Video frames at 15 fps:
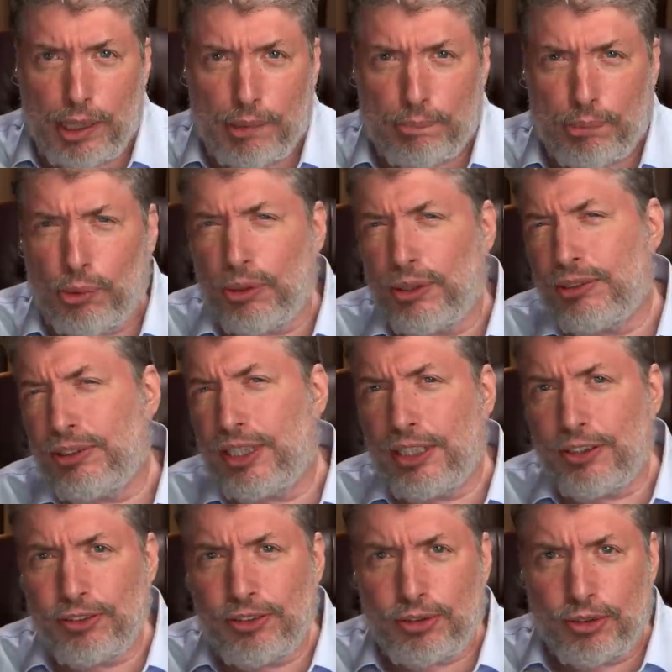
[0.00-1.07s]
by Paul
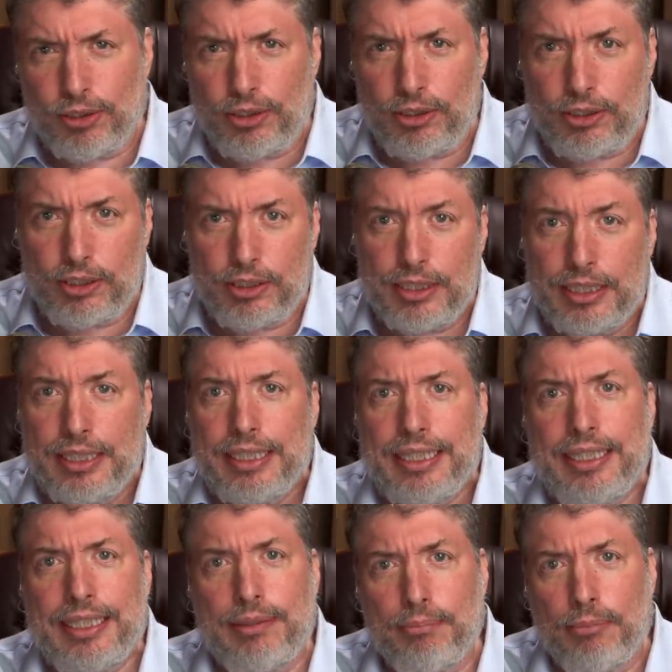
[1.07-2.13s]
years earlier
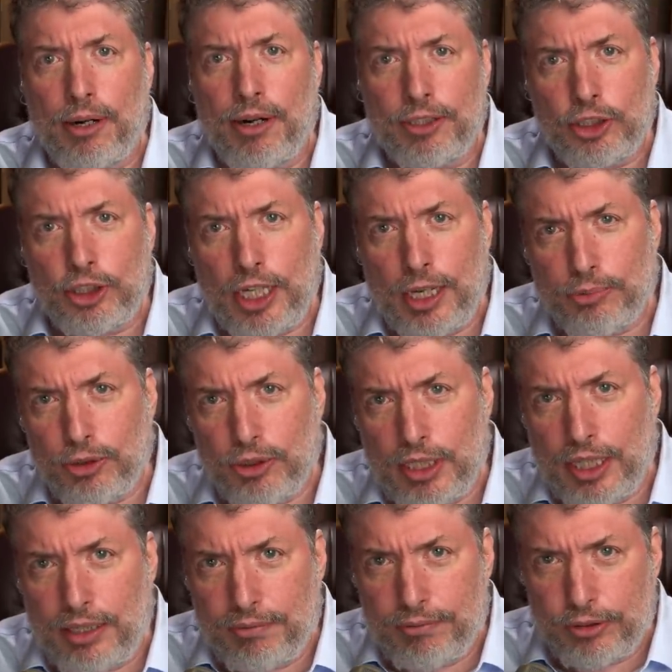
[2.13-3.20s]
in Mark chapter
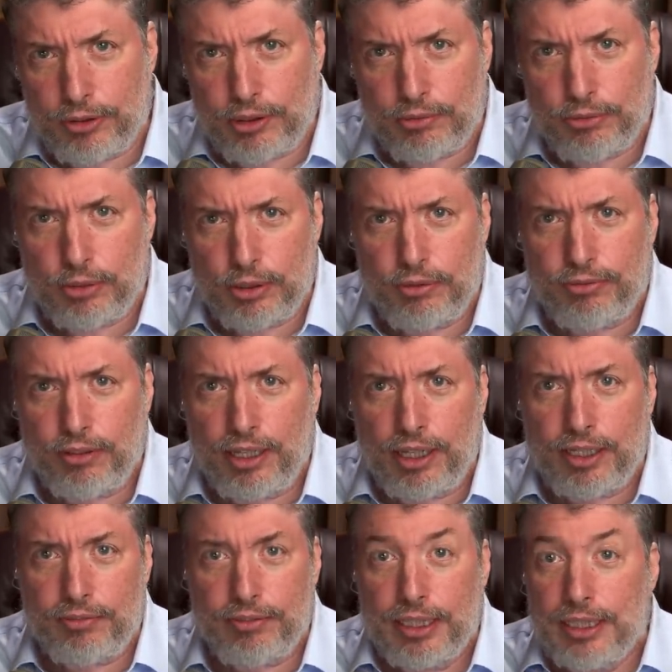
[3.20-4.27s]
10, verse
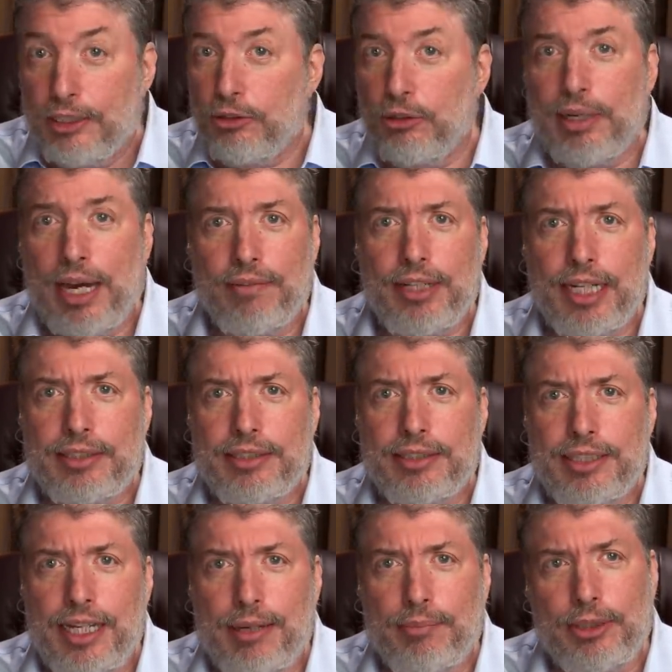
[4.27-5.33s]
45, you have that
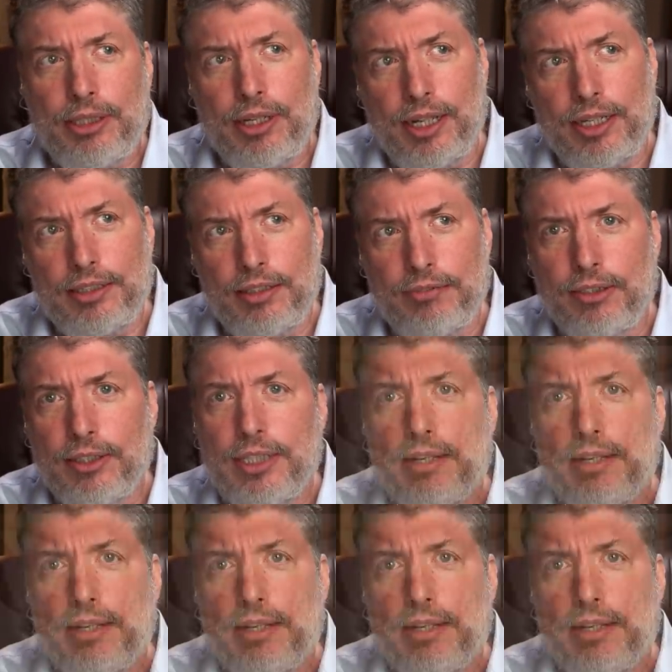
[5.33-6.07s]
same kind of